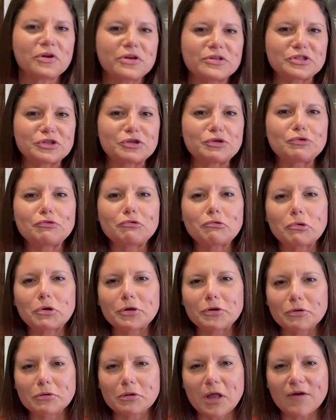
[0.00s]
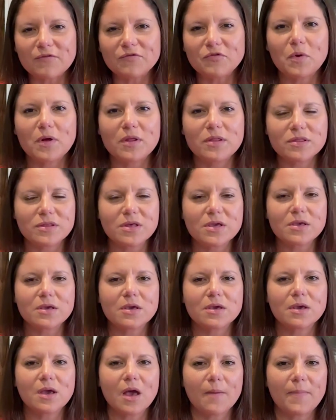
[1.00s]
it's you or your loved one
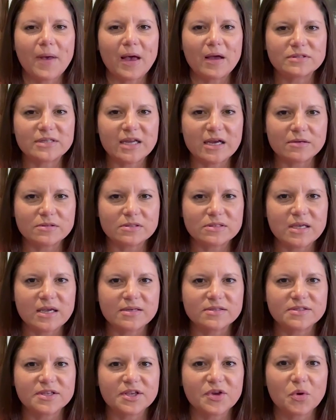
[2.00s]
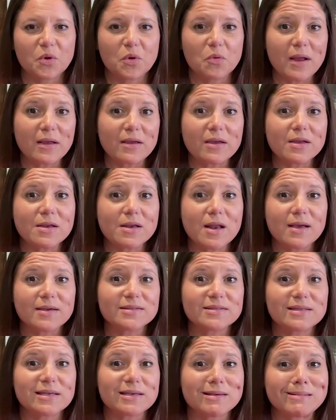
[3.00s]
thinking about downsizing or
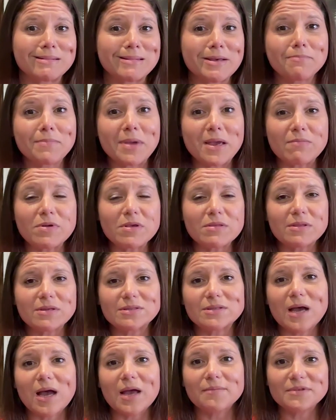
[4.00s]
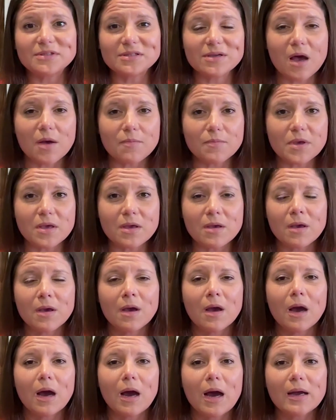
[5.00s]
recognizing that maybe the time is coming,
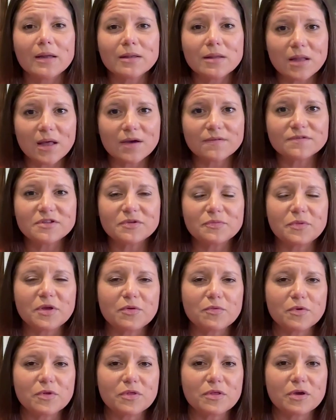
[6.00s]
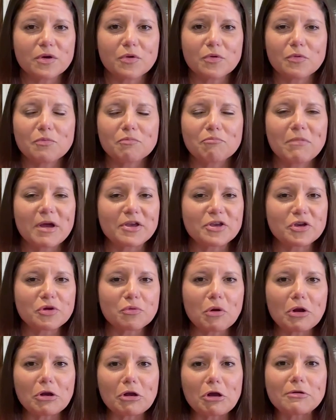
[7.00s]
I'd love to meet with you. My
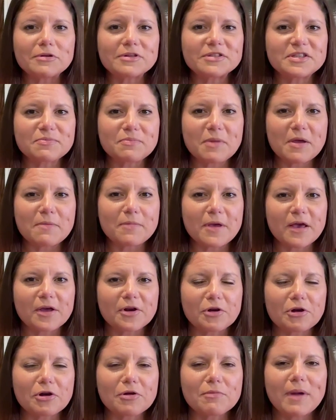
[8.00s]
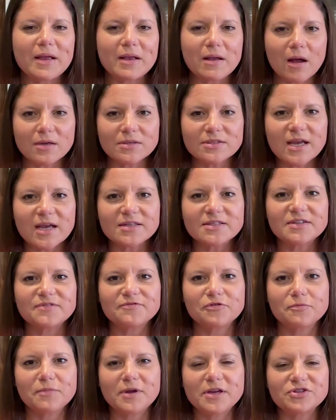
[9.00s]
QR code is in my banner. My contact
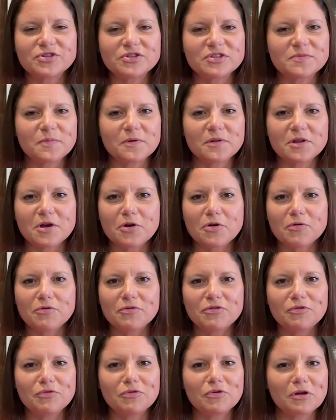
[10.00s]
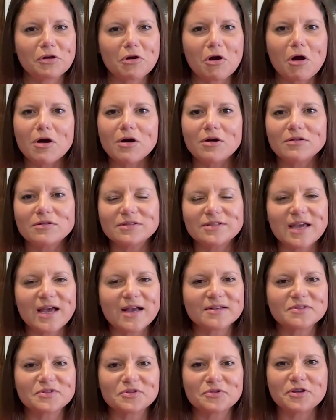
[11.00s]
information is below. You can call,
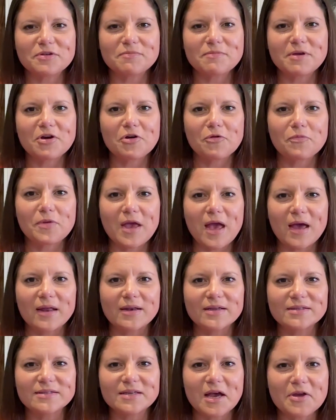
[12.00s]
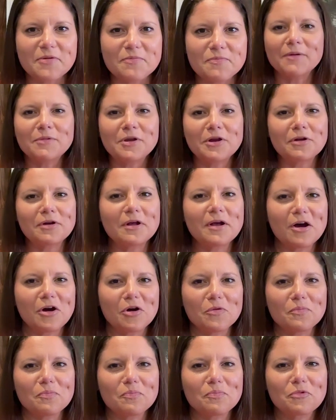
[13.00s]
text, or email me anytime. I'm here to
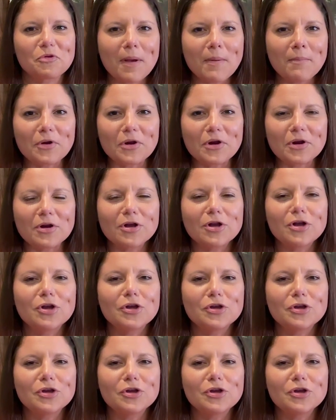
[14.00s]
help. Remember,